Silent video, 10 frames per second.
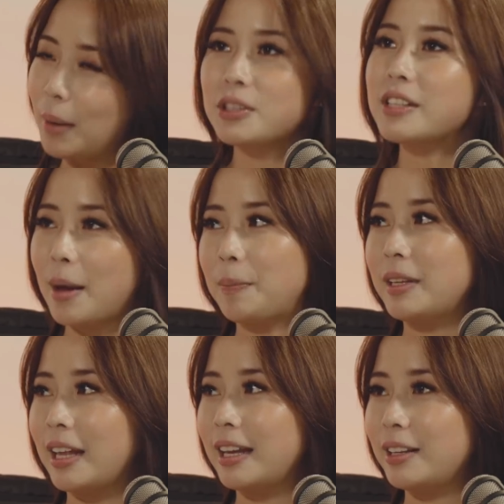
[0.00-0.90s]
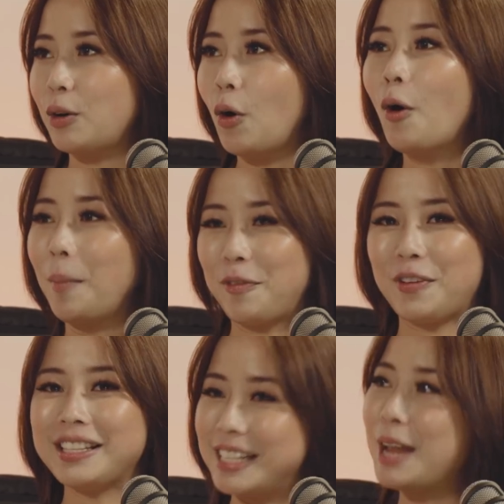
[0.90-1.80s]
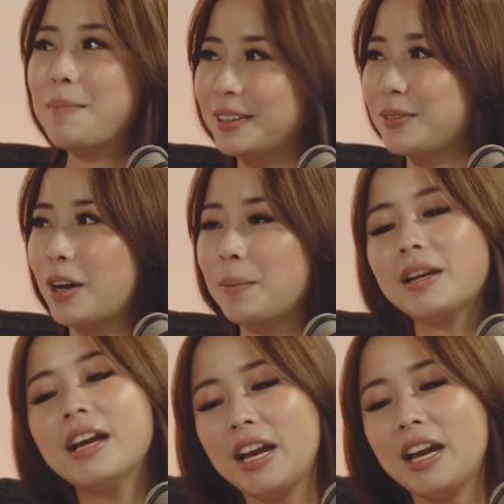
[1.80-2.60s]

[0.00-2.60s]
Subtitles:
I'm just happy that, you know, all my friends came back to tell me,